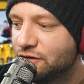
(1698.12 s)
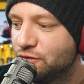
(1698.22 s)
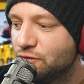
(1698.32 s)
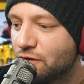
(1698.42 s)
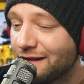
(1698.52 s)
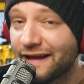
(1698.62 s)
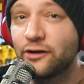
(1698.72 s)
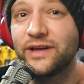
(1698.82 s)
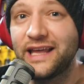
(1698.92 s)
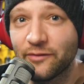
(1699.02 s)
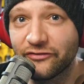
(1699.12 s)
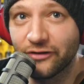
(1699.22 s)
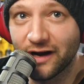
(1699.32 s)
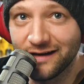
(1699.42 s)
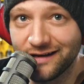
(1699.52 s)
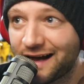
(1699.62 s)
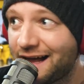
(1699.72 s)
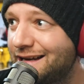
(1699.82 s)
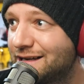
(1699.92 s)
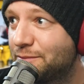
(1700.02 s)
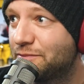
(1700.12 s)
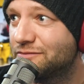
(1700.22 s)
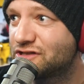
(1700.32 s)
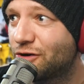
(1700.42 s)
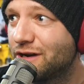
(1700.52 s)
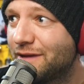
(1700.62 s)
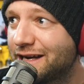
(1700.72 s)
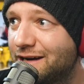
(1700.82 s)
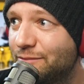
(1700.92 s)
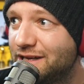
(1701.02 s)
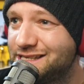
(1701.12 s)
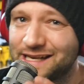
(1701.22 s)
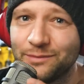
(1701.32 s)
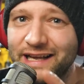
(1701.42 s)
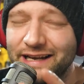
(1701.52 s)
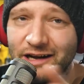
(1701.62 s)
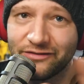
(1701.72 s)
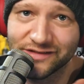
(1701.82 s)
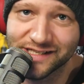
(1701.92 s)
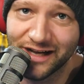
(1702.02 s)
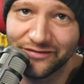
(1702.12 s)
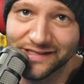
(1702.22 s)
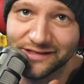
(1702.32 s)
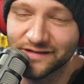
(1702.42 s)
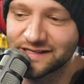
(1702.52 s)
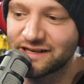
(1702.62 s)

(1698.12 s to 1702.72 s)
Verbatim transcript: who later became a friend. I ended up starting my company, subletting off of his office and all this